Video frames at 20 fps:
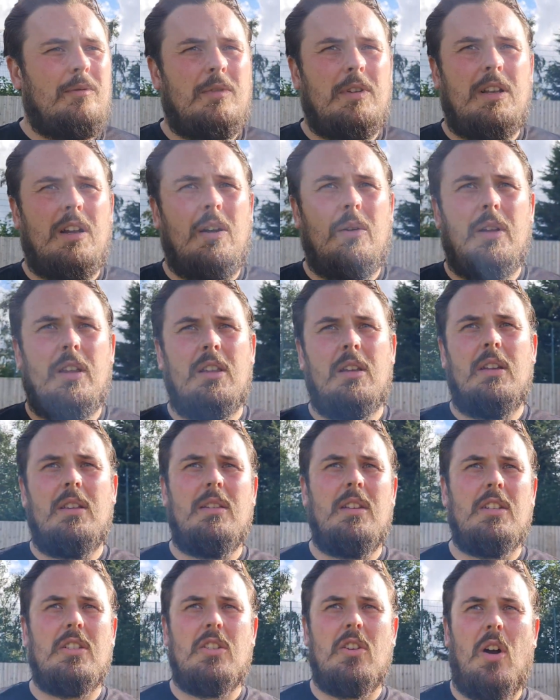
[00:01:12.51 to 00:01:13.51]
You know, at,
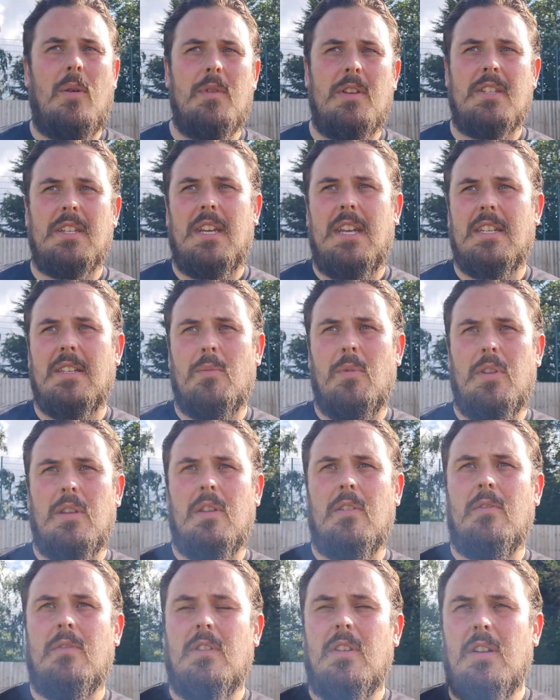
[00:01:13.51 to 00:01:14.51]
at this time of the season when
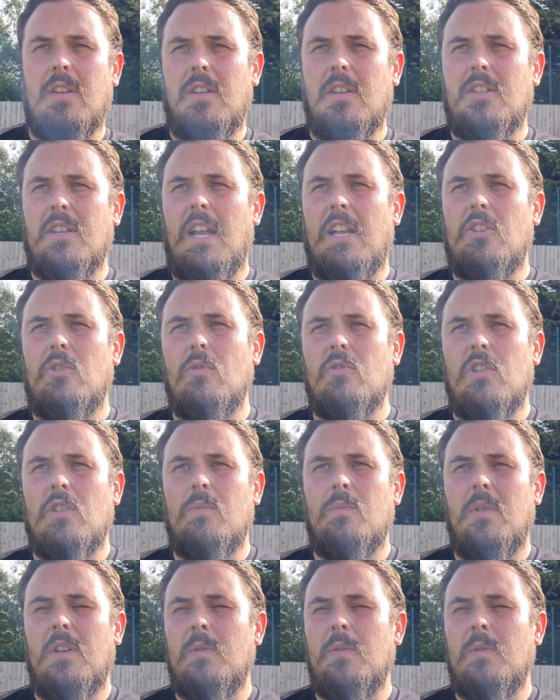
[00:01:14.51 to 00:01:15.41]
the the, the schedule's as,